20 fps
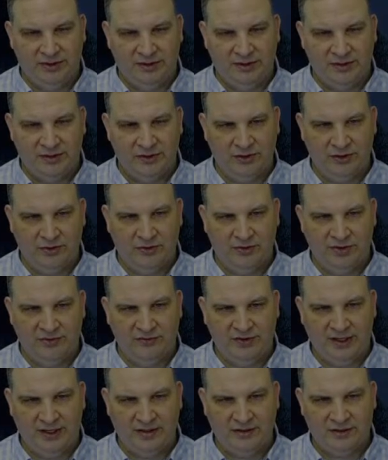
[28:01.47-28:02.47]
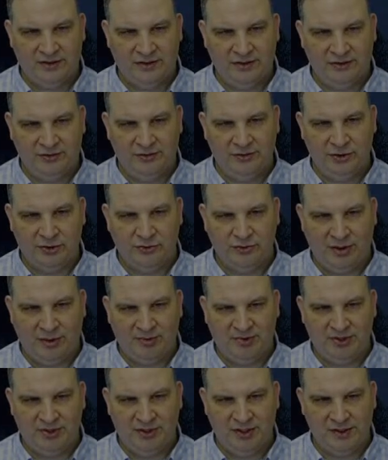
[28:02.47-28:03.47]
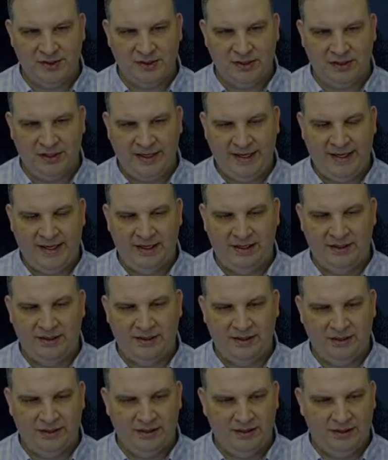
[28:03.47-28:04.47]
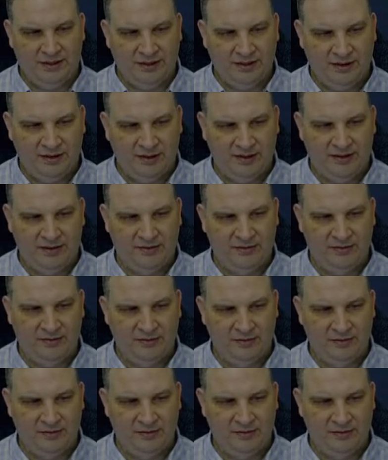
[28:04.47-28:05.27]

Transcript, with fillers: So if that shield disruption doesn't land, then